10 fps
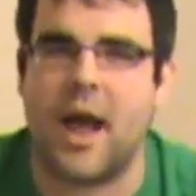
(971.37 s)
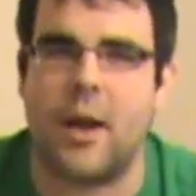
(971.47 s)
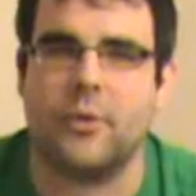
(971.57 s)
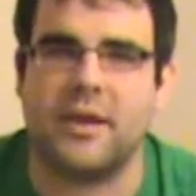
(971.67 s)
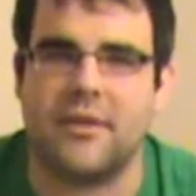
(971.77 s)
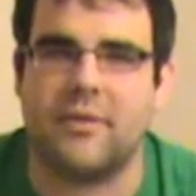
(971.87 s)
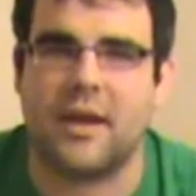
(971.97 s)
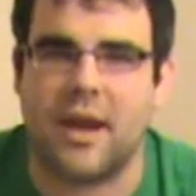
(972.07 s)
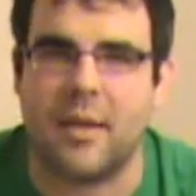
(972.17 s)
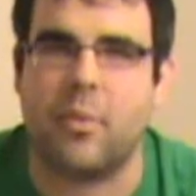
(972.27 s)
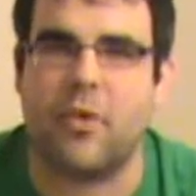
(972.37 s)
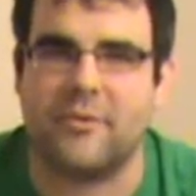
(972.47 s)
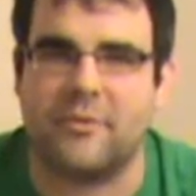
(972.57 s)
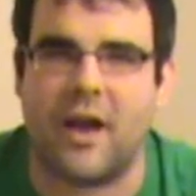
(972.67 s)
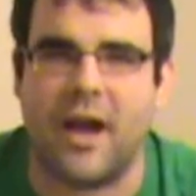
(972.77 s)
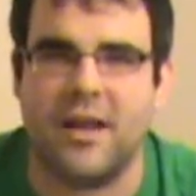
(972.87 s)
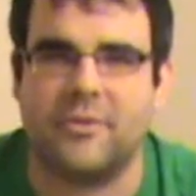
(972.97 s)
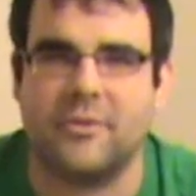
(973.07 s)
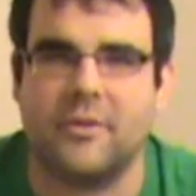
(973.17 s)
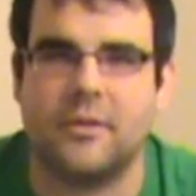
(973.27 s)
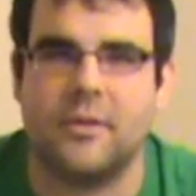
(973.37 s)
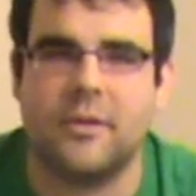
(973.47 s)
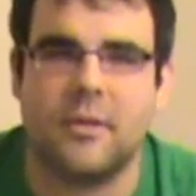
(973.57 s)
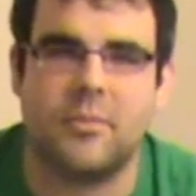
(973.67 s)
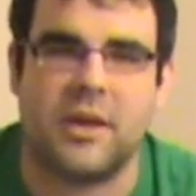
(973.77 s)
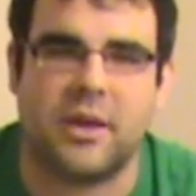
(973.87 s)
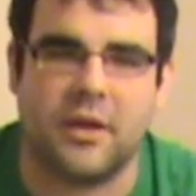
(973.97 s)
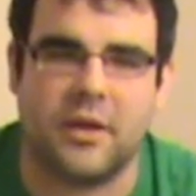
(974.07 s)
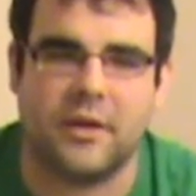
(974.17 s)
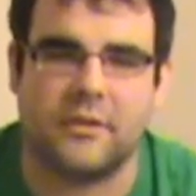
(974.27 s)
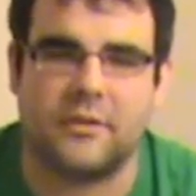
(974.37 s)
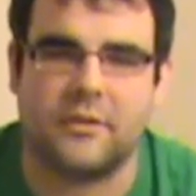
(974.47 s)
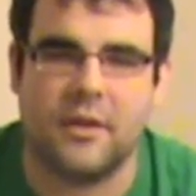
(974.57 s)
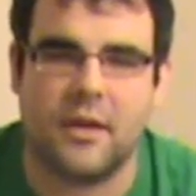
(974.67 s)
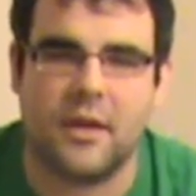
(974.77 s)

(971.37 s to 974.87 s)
I would give it an 8.5 because